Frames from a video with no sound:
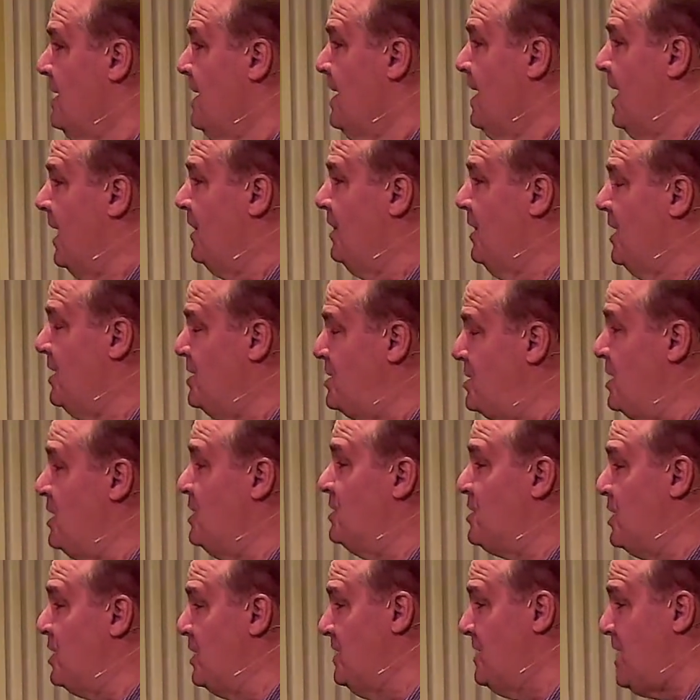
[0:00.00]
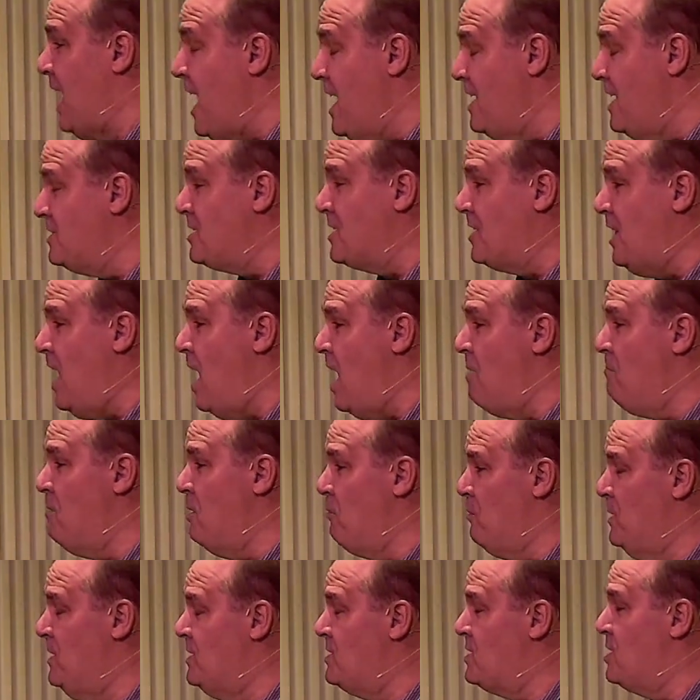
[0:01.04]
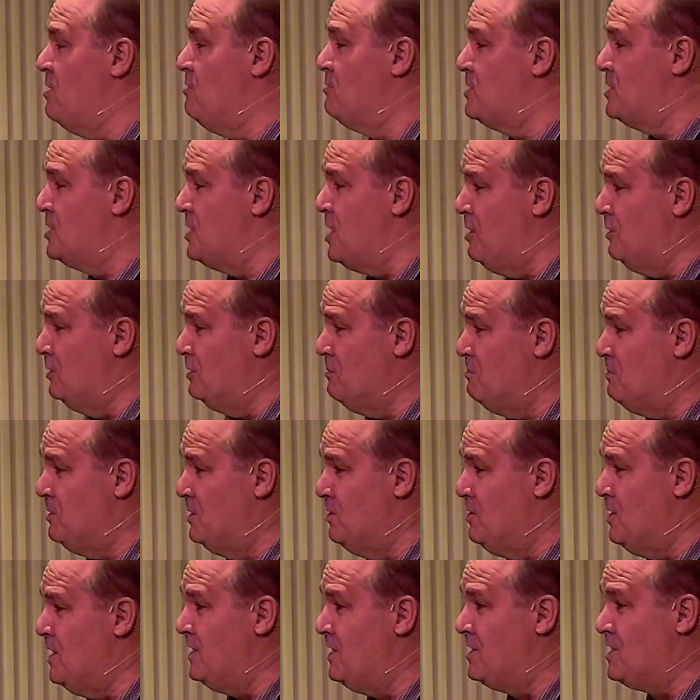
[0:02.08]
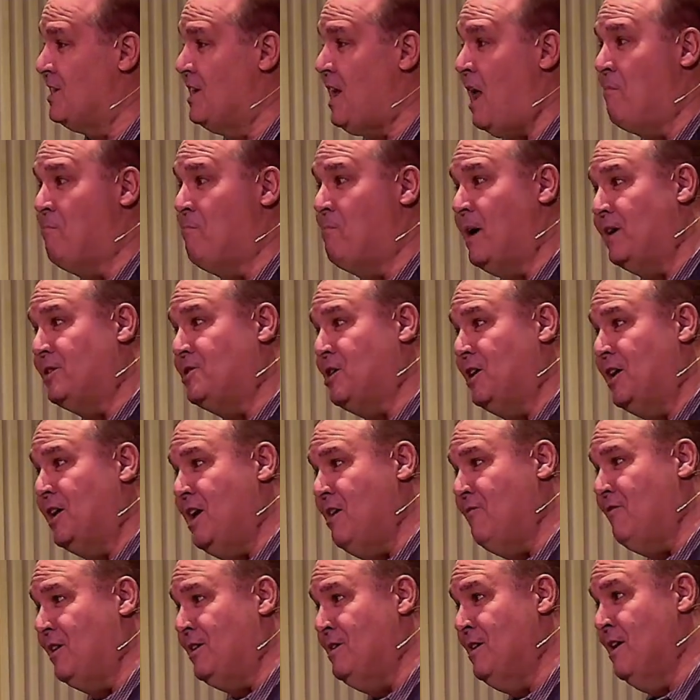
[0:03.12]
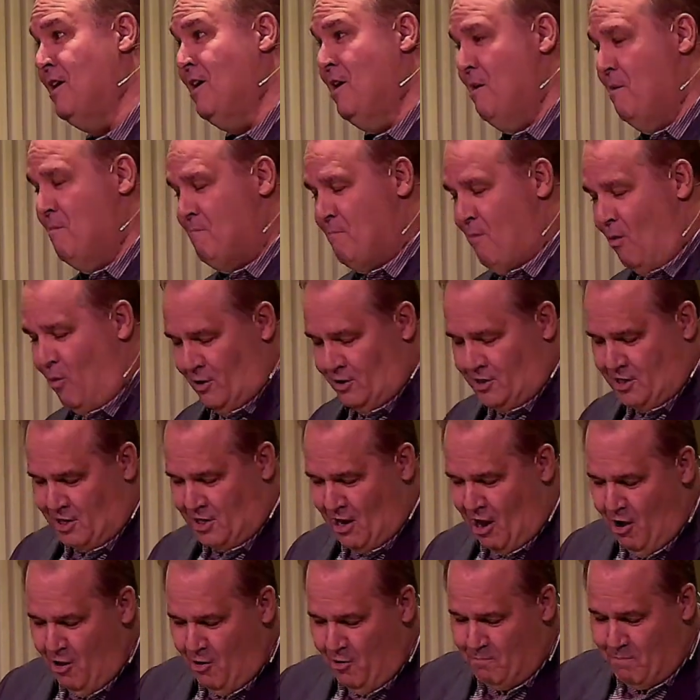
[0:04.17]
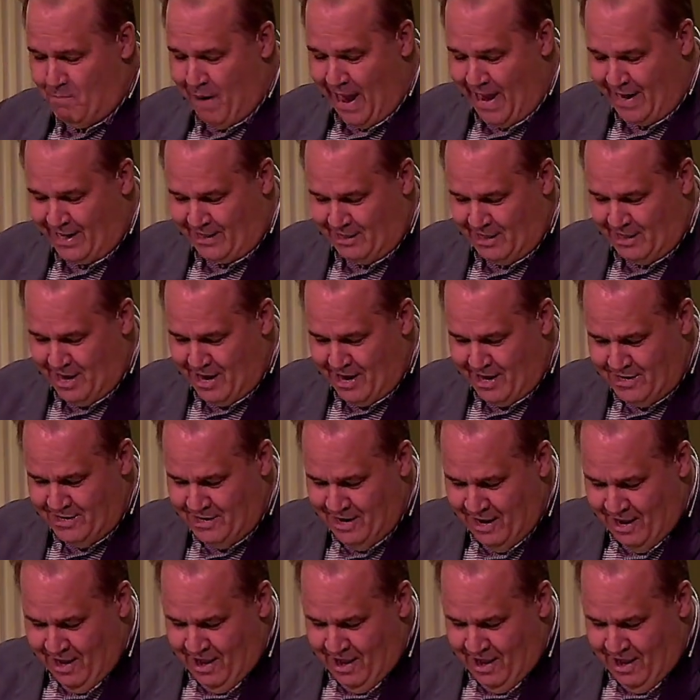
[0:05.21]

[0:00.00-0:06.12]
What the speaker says: at least in today's climate, we so seldom do this, and I bet you even more so back then,